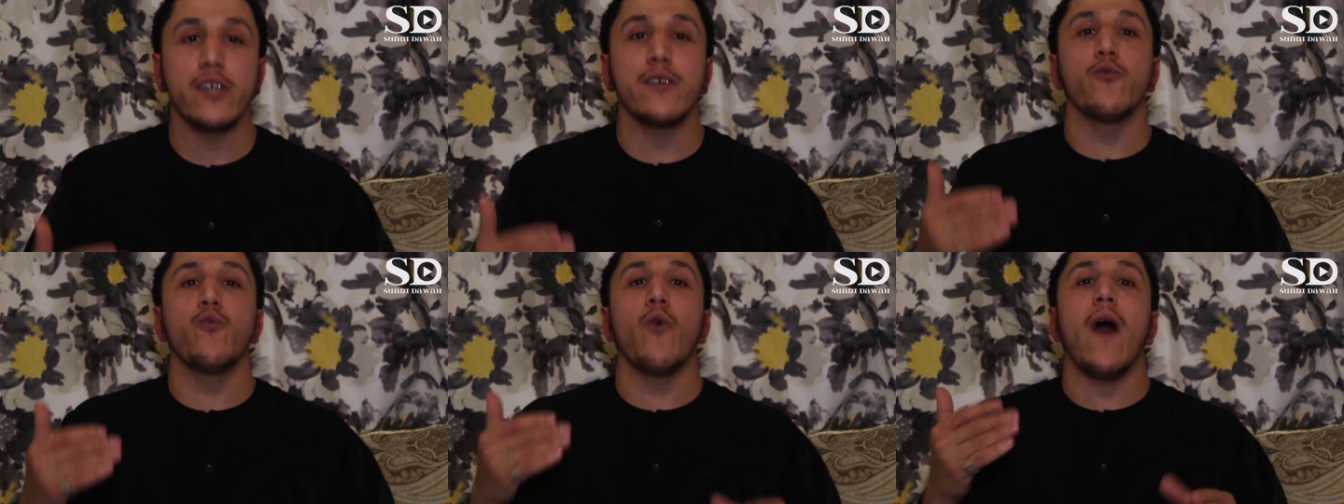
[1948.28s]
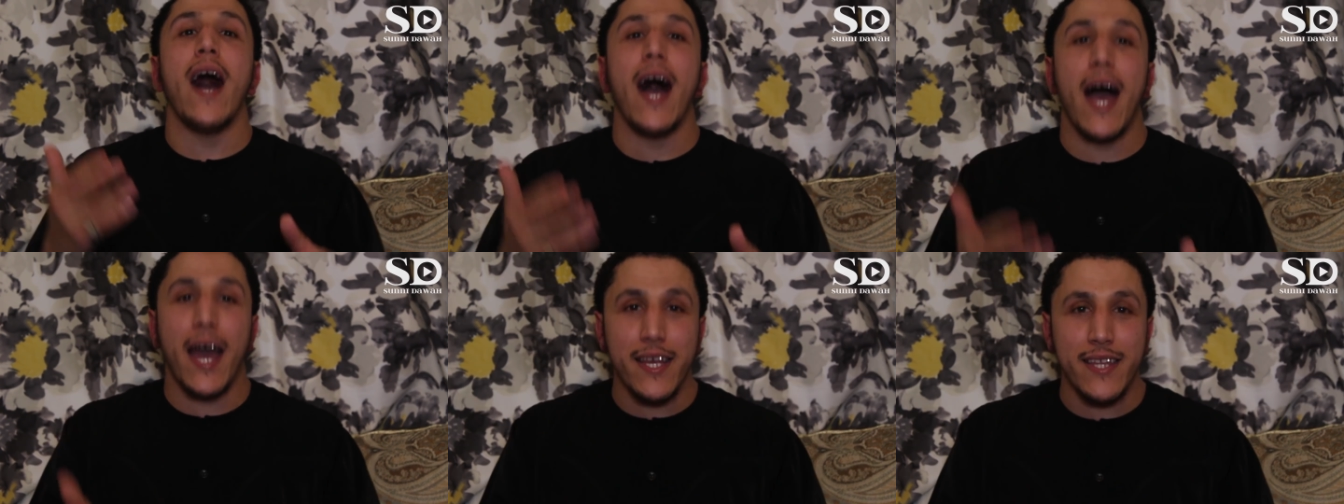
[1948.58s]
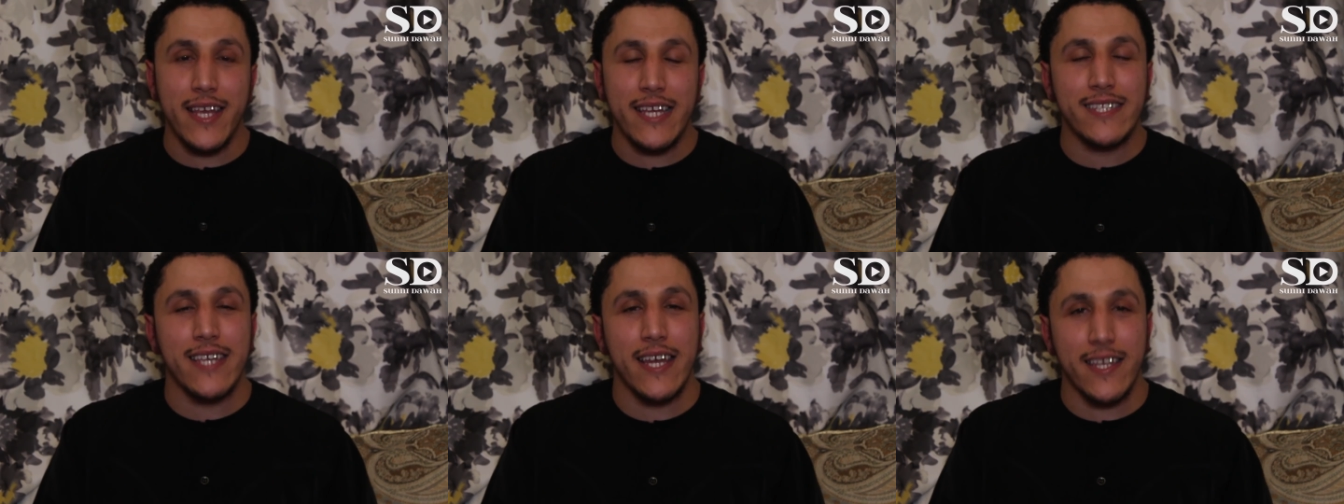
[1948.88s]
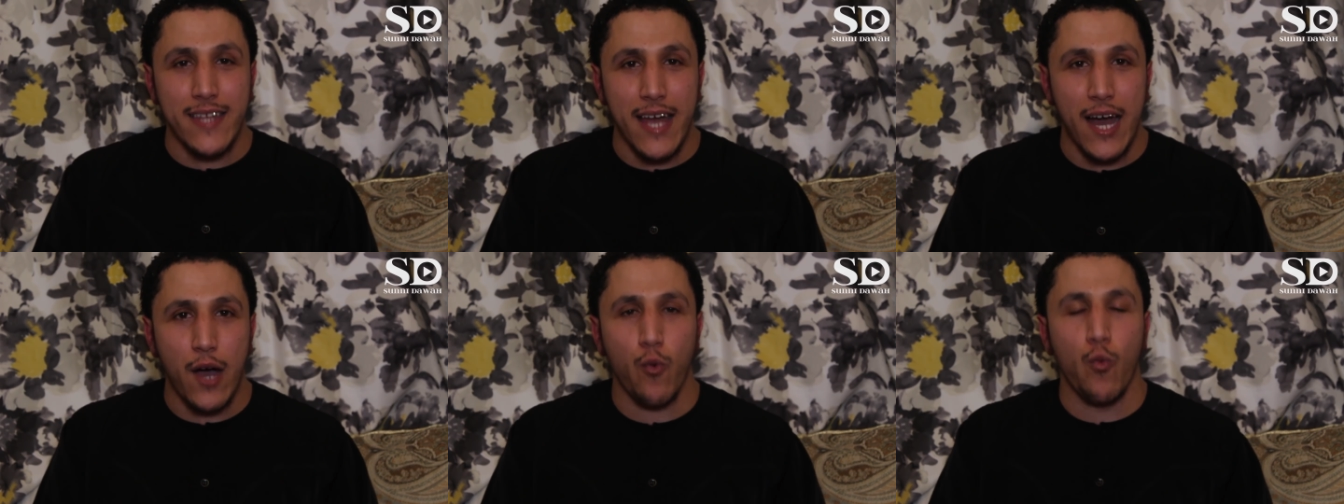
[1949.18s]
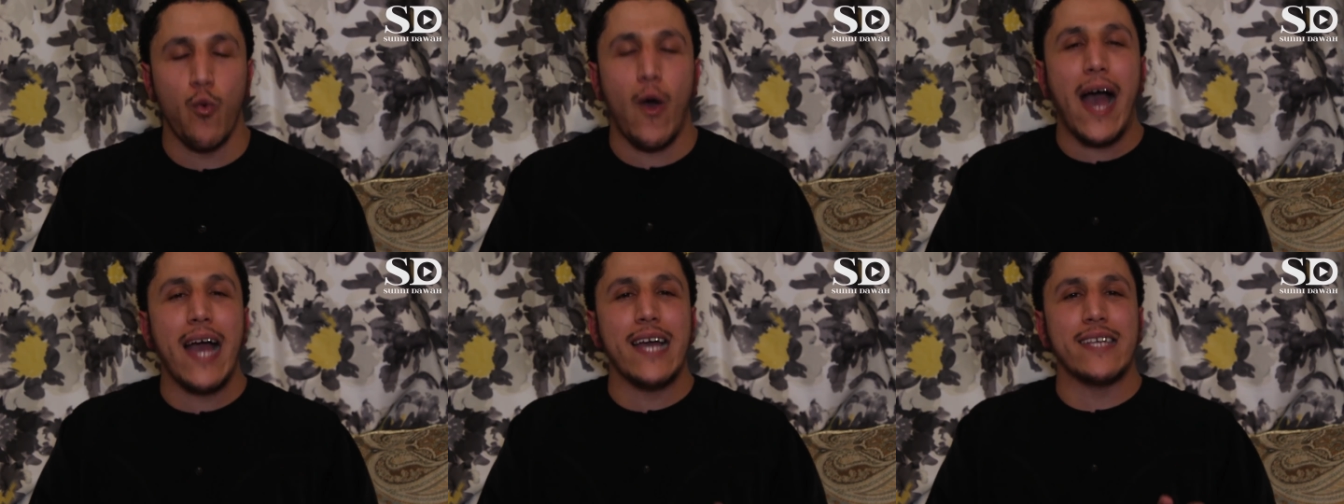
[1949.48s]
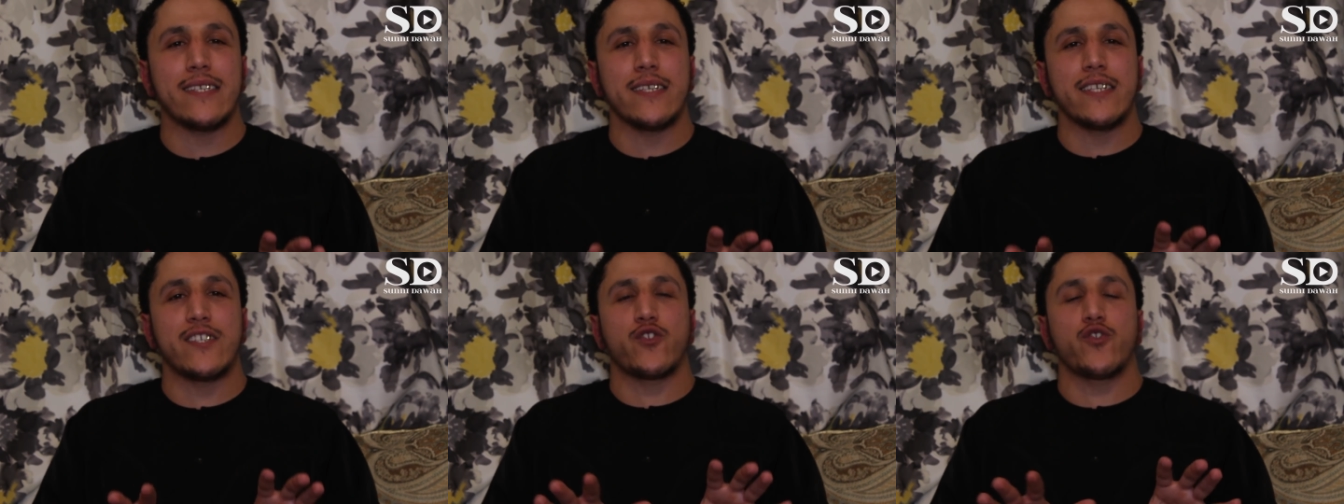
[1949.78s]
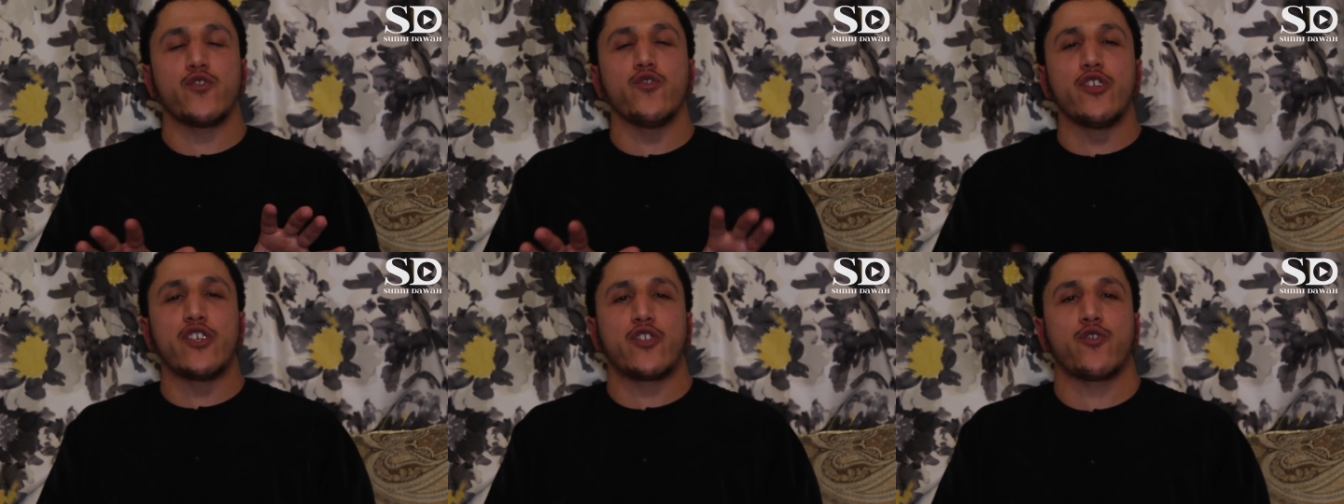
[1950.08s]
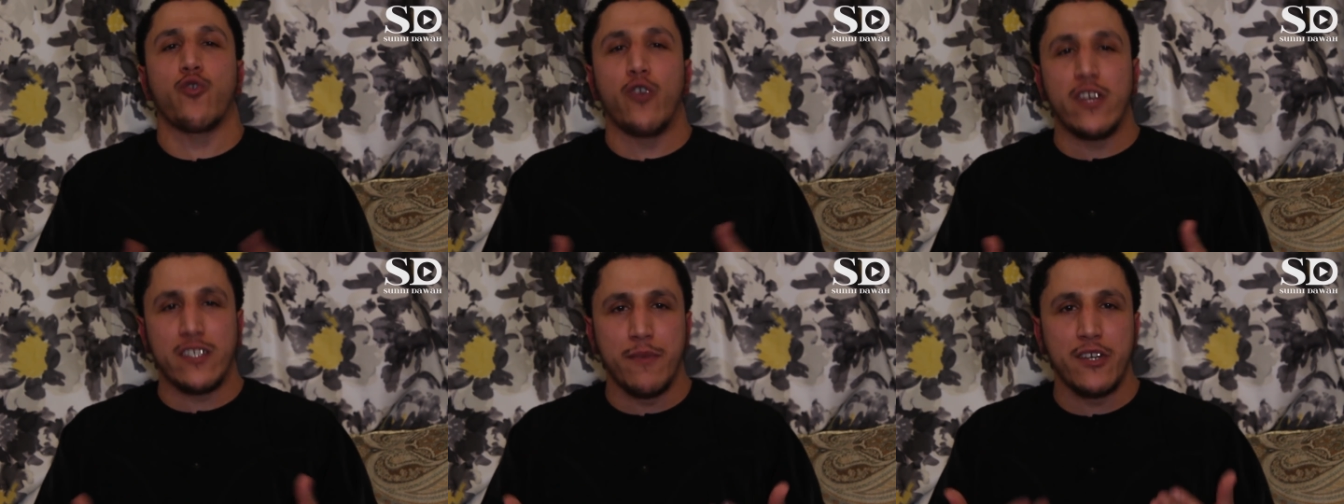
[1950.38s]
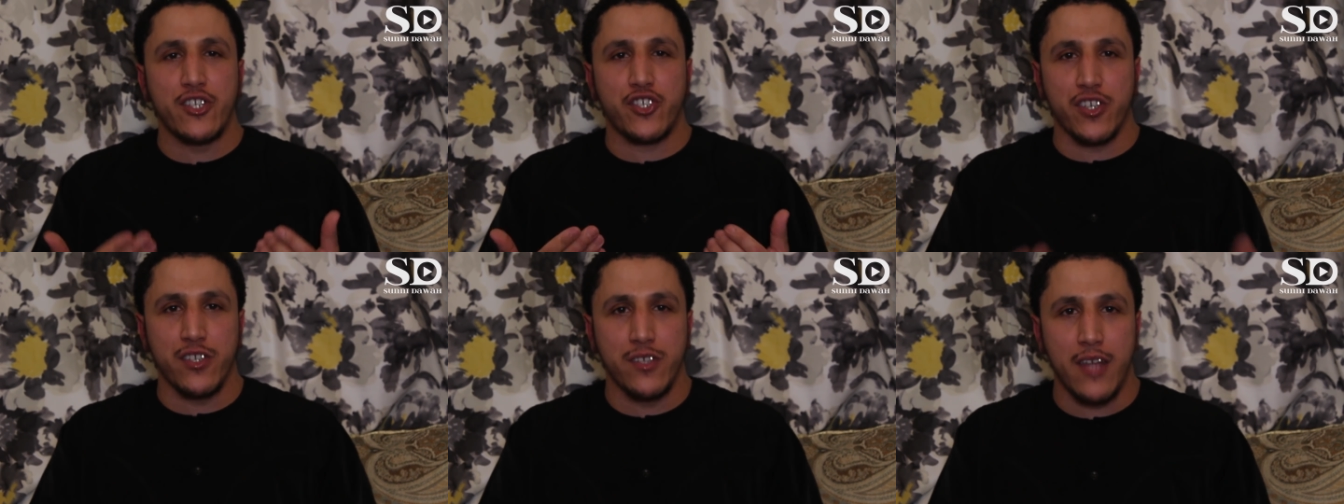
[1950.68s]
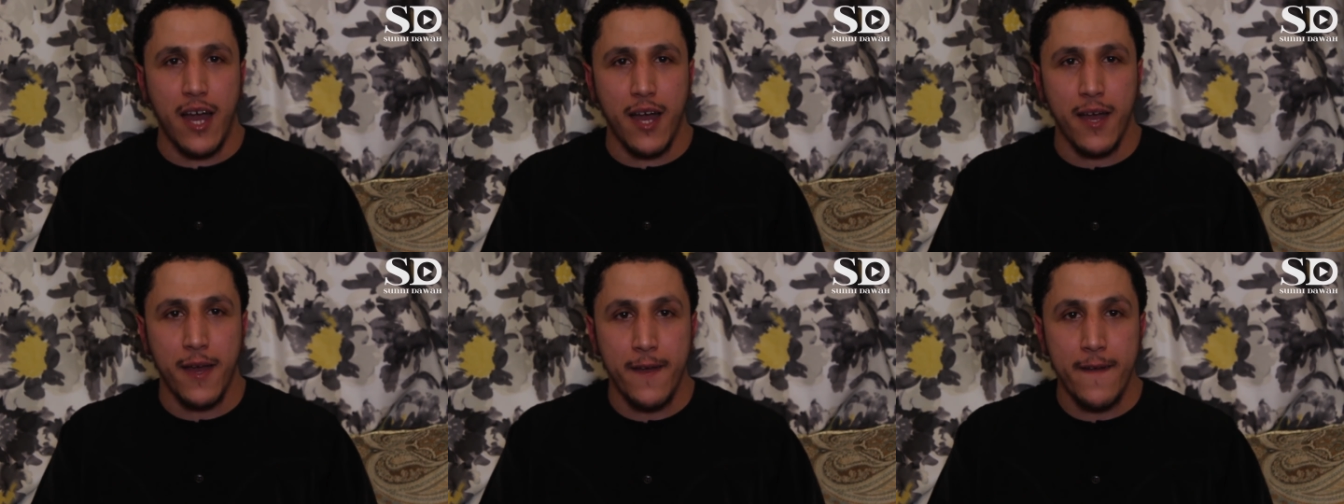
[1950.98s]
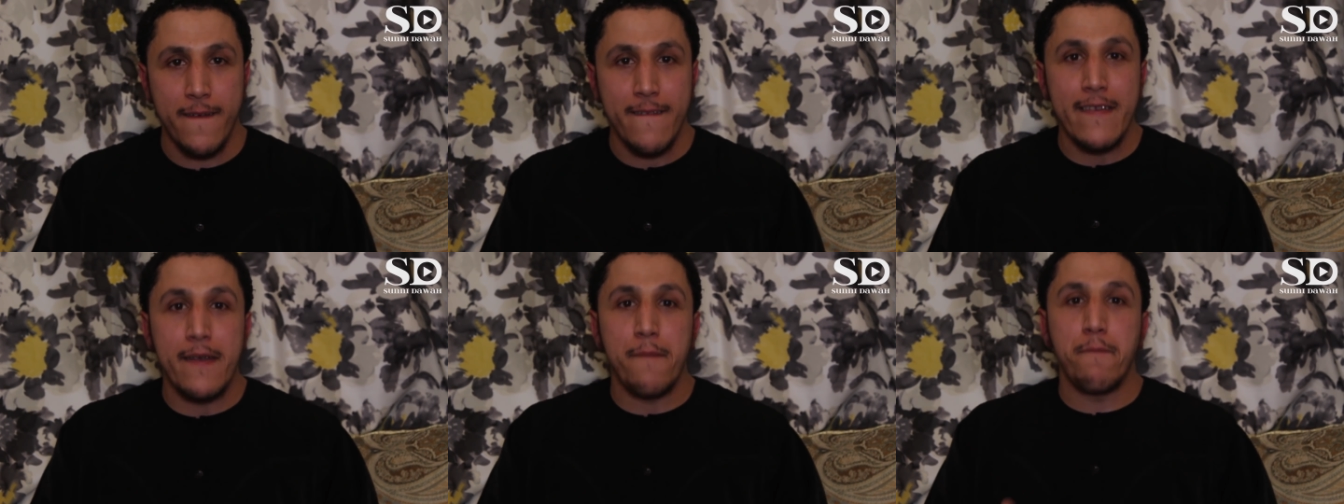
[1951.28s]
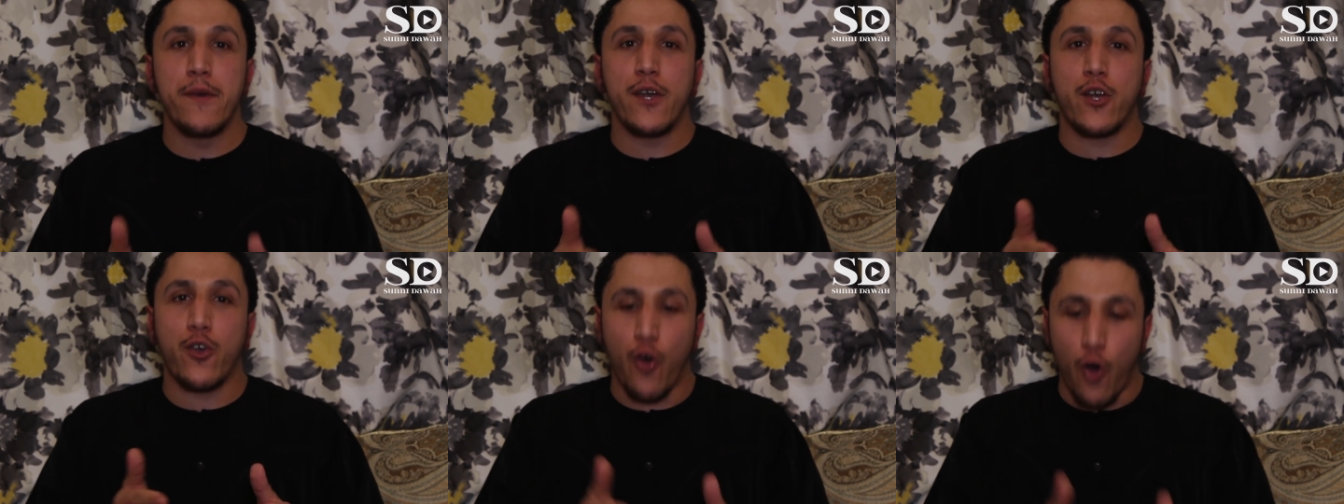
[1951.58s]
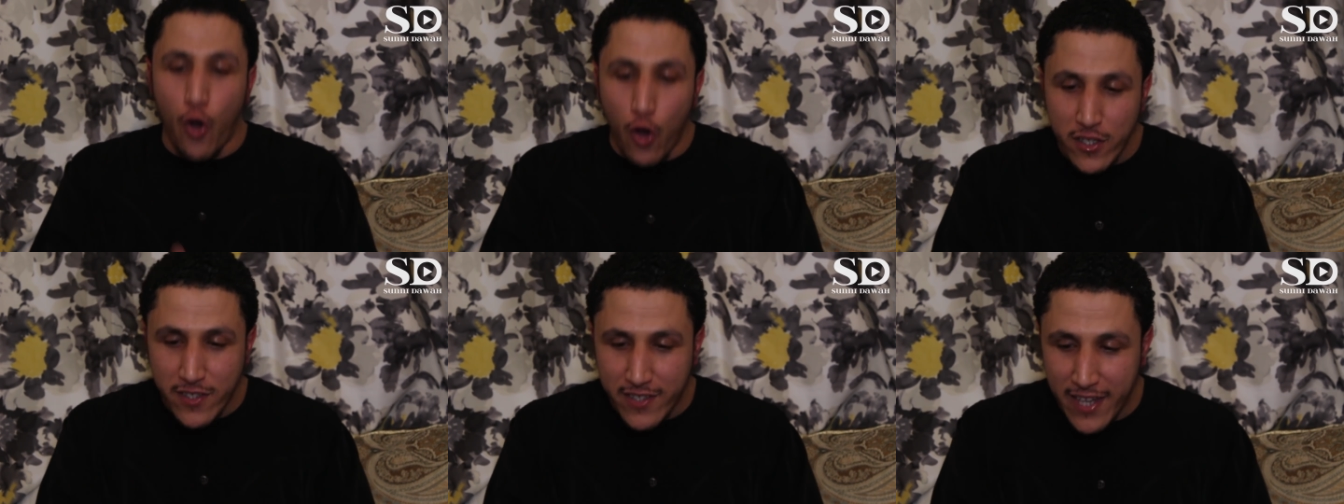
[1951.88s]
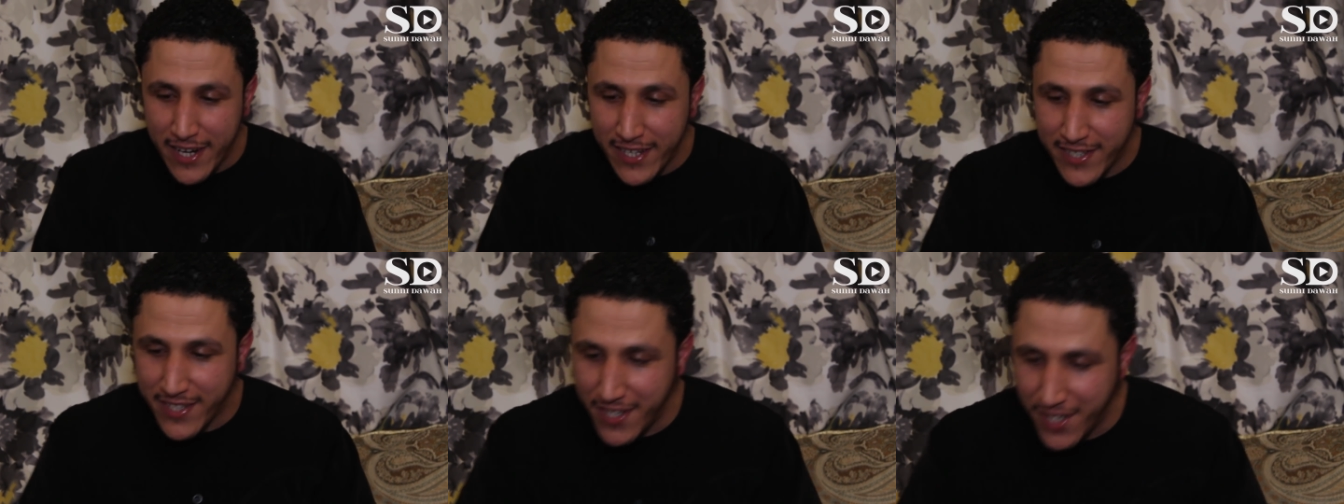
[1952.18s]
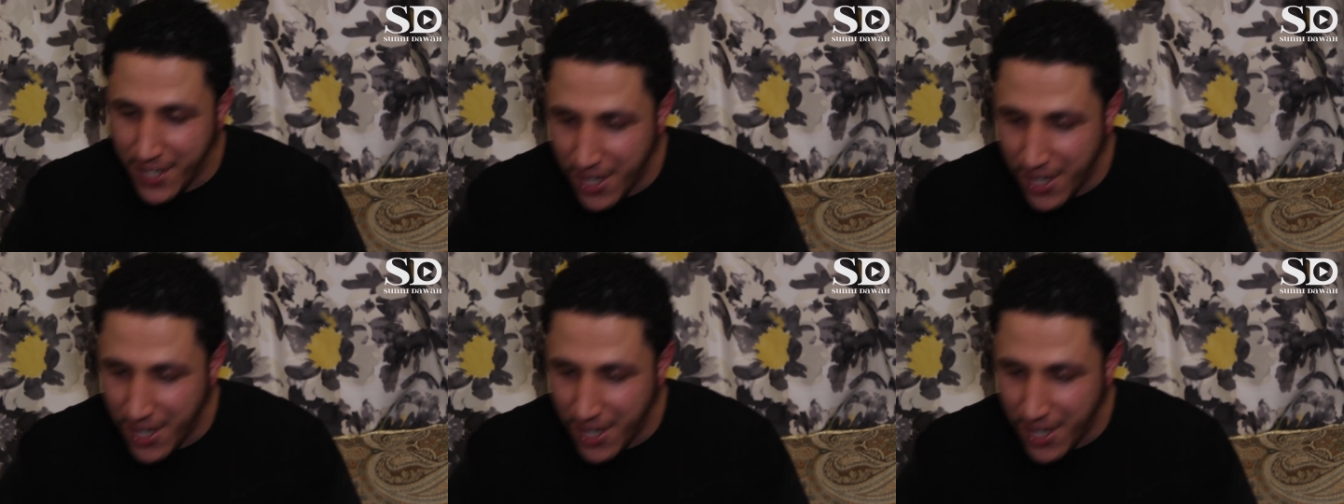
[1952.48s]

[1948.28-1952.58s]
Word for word: Why they said that? Why Sunni scholars mentioned that? Because there is a